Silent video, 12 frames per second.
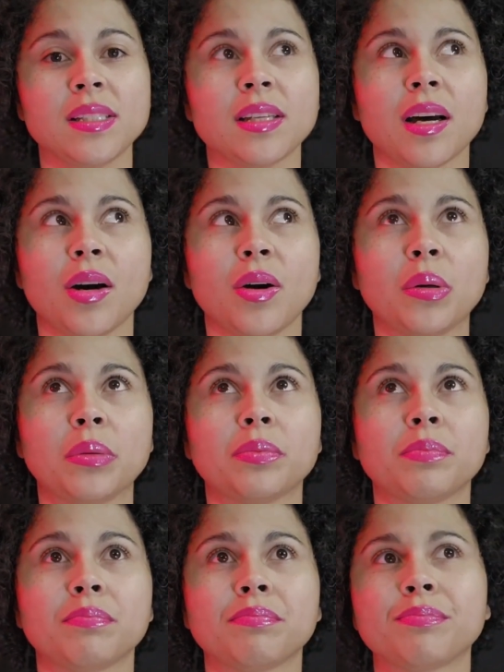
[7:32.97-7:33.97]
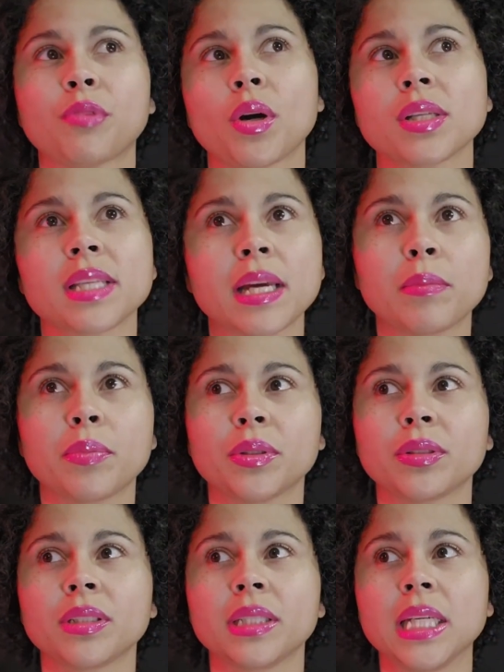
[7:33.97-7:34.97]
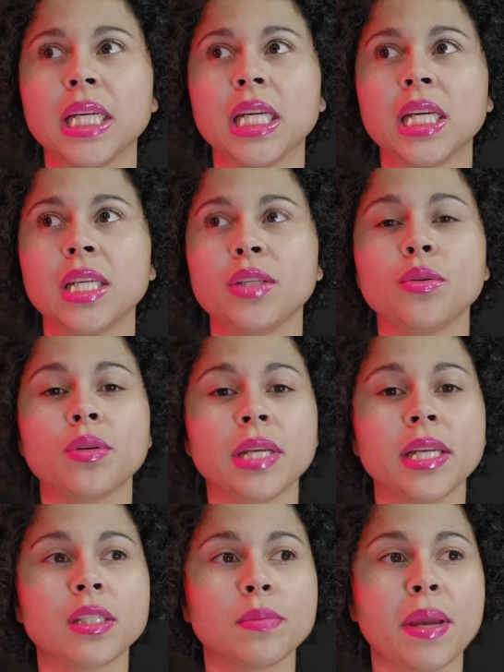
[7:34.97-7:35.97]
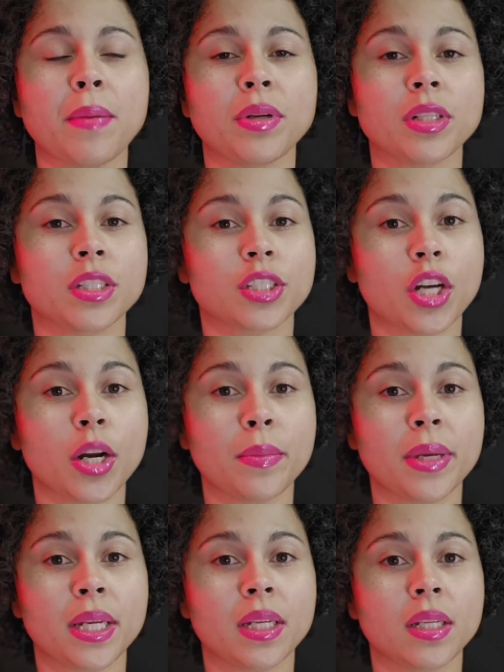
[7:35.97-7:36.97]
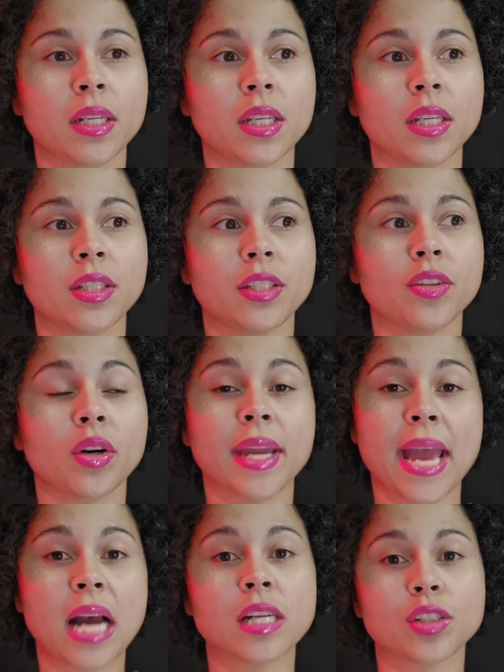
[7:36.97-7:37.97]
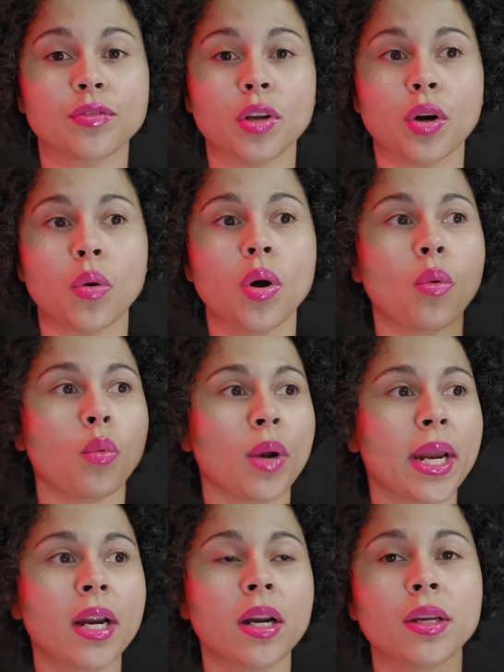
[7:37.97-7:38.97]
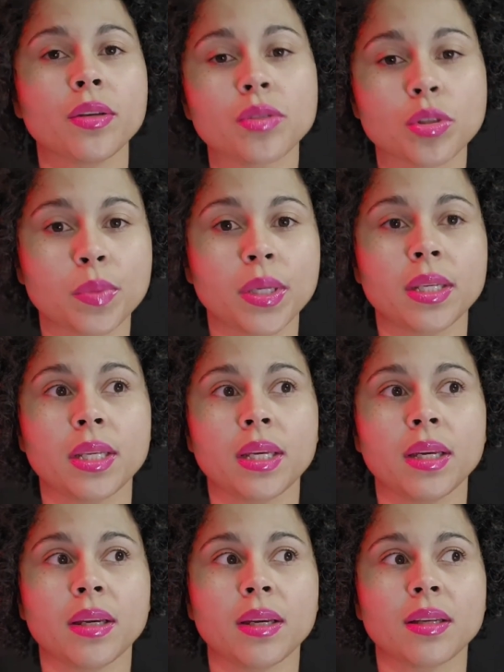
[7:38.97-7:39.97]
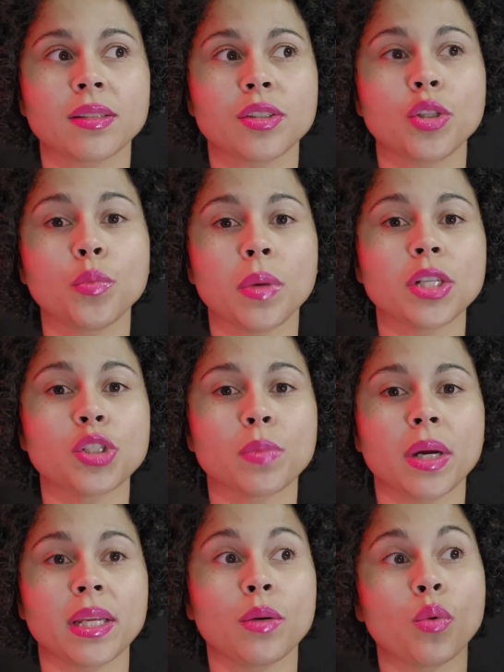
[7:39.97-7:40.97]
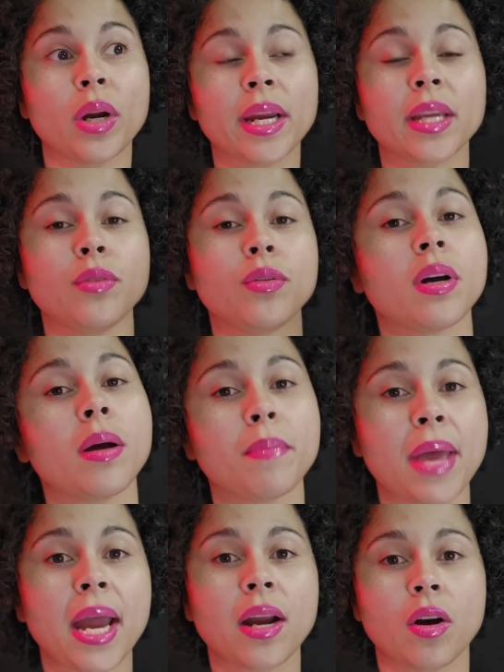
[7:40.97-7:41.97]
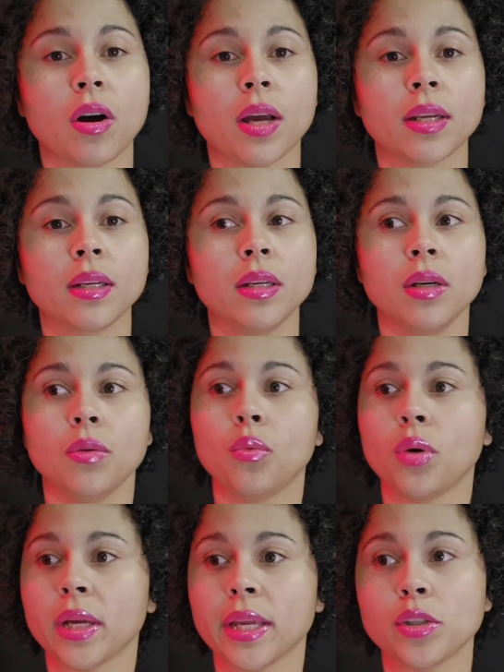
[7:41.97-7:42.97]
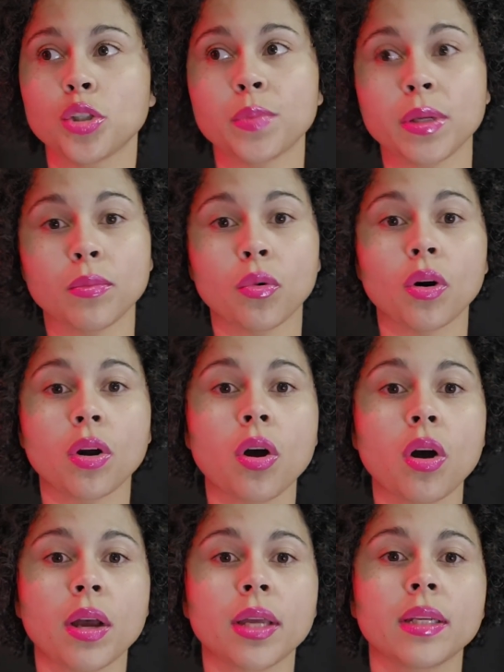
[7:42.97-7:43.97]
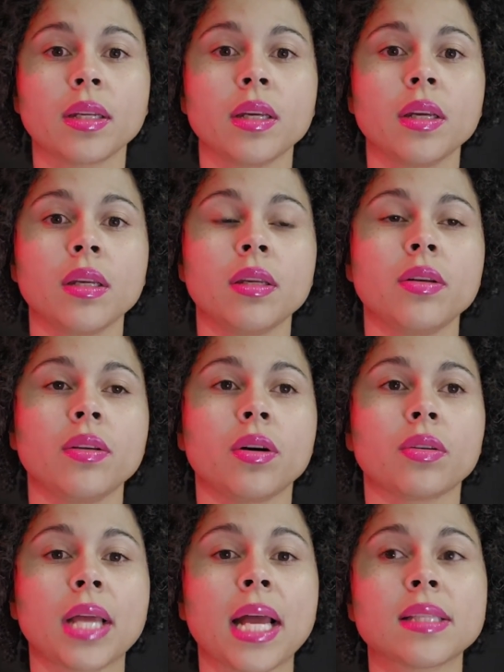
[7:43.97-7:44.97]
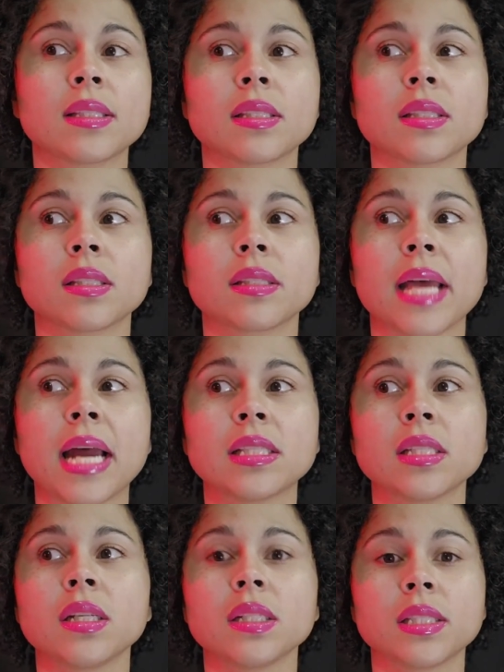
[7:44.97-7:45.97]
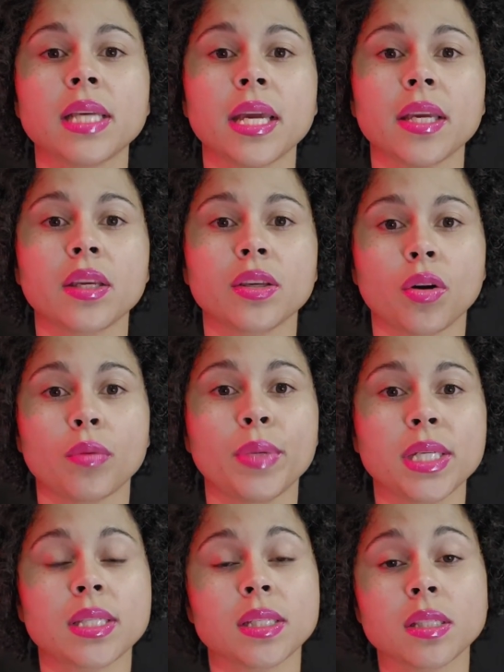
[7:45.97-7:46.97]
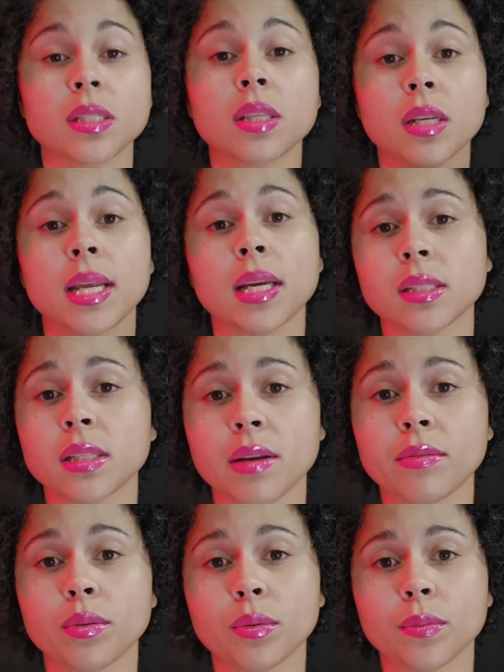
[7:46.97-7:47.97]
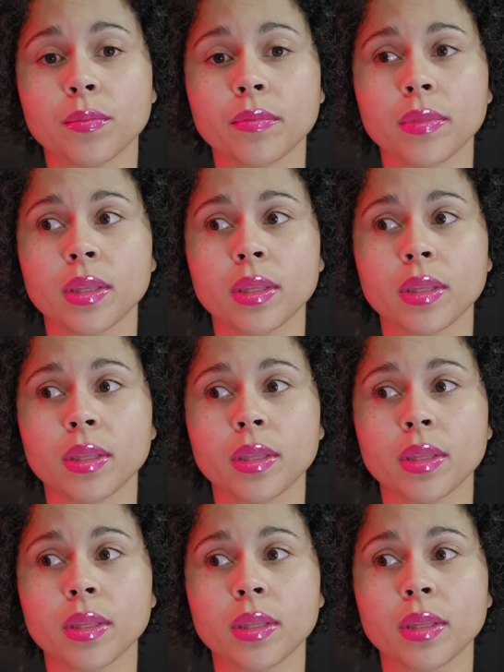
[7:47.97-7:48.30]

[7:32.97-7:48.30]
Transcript: So for example, you need to be able to determine your cash flow. Where are you spending too much money? Where can you cut back on? What can you spend more on? That's going to take your business to the next level.